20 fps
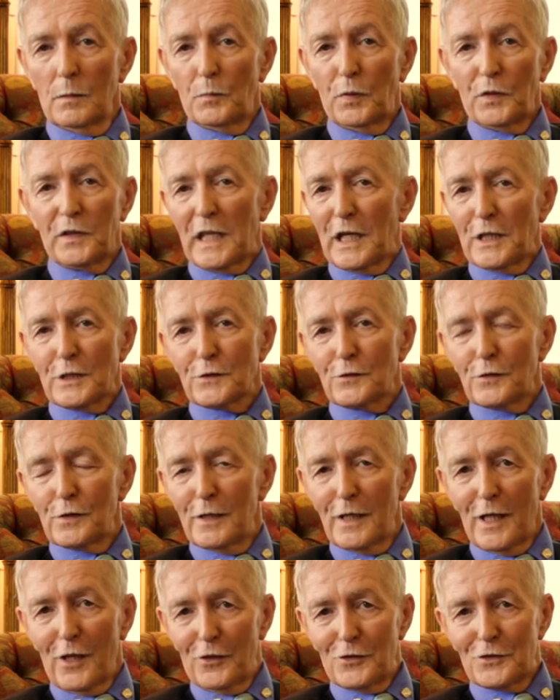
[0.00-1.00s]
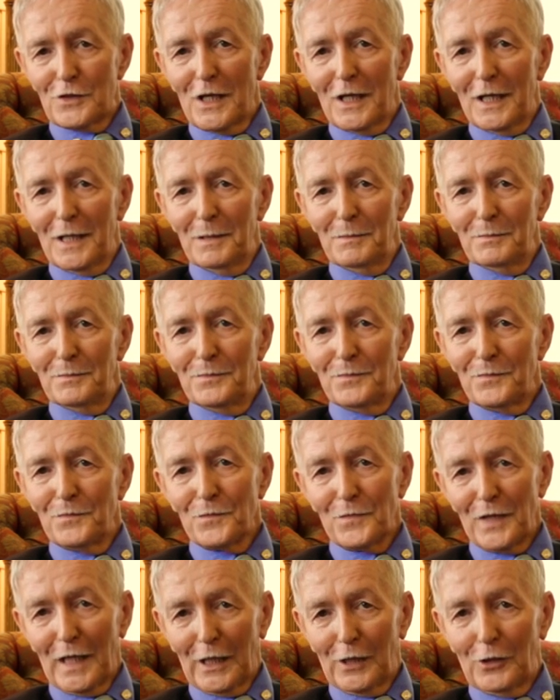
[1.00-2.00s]
But that's for another time.
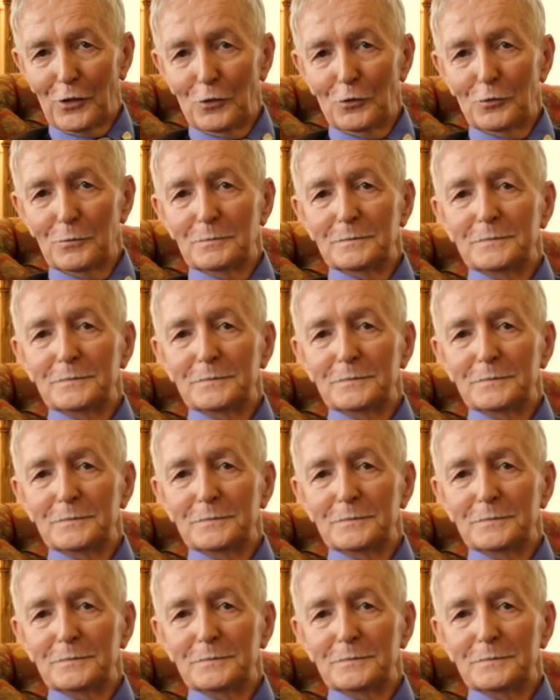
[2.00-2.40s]
Thank you.